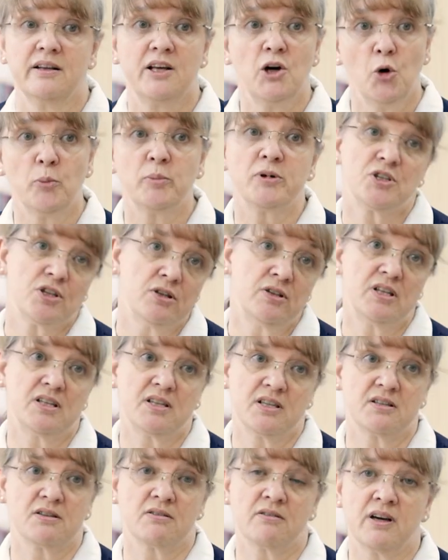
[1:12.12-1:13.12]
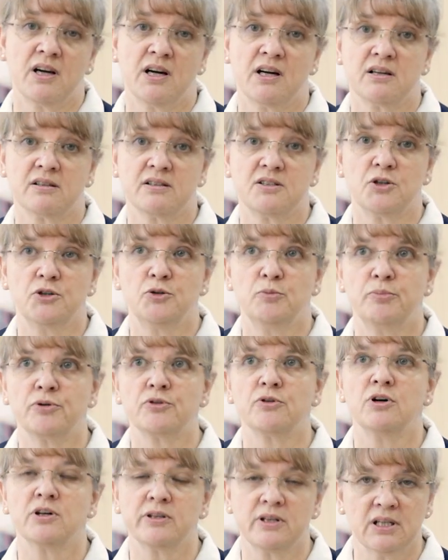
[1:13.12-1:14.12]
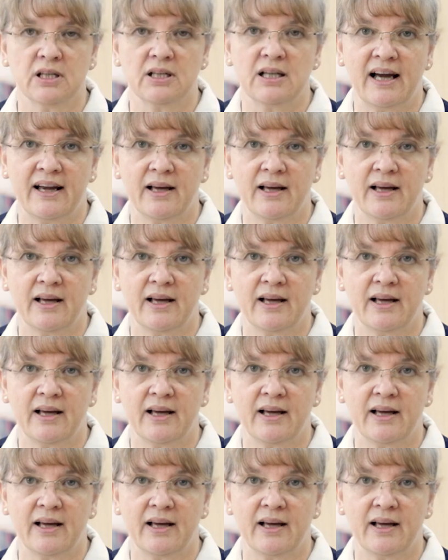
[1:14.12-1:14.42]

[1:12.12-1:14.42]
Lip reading: The opportunities are there to broaden the